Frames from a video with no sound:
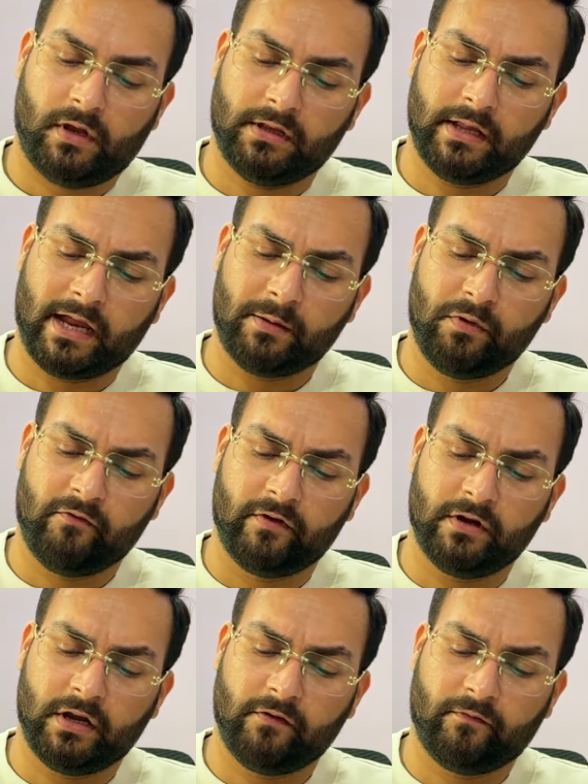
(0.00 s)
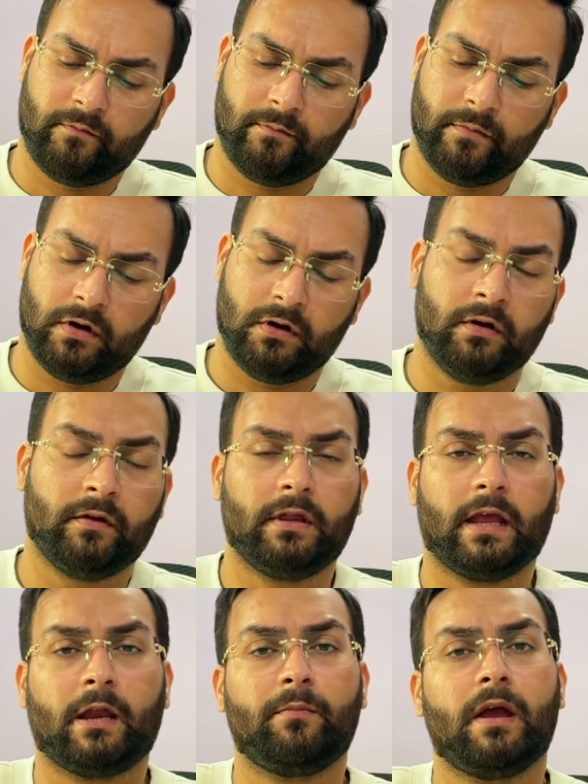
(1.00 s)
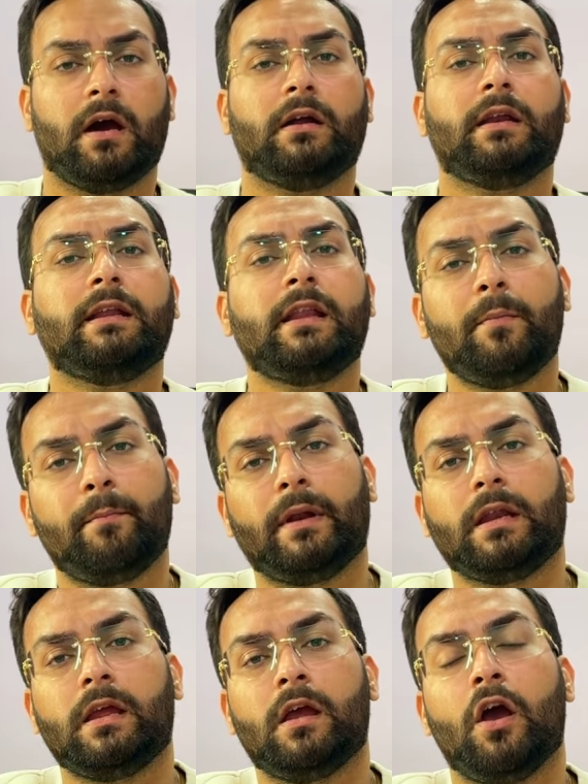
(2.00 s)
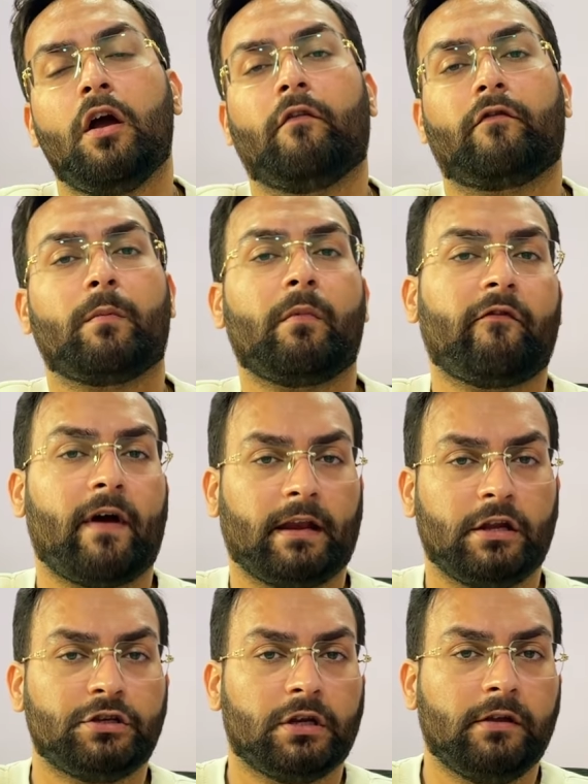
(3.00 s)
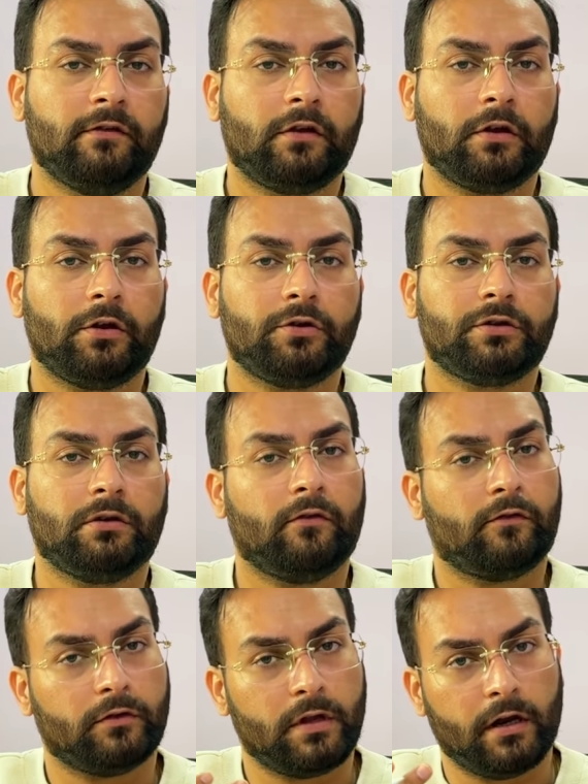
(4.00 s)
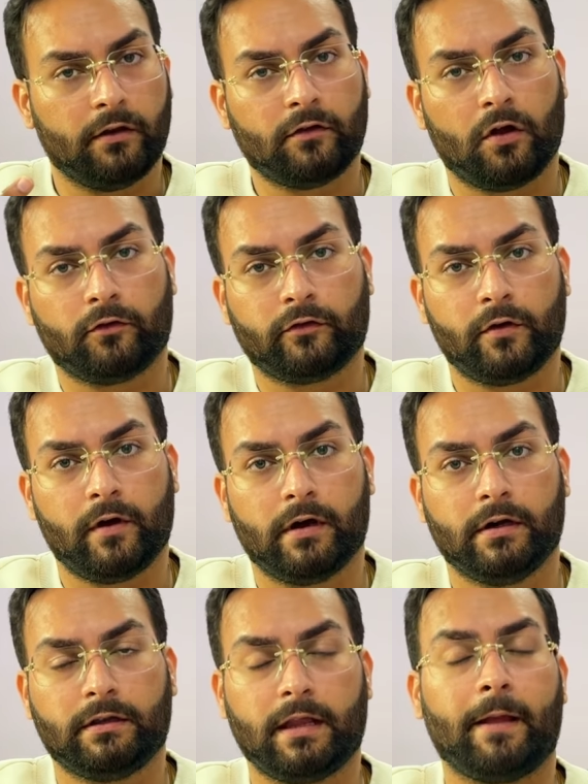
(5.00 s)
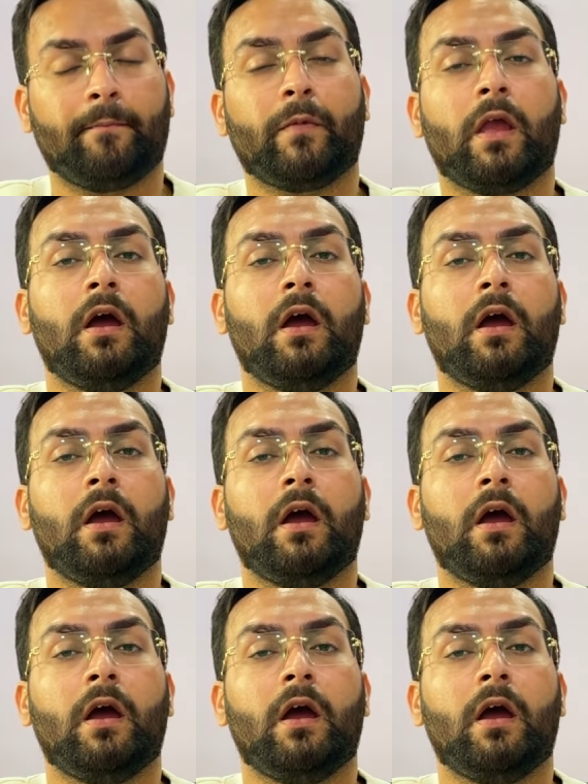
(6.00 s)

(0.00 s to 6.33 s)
They can be earning their money from a financial institution, so that is also a thing.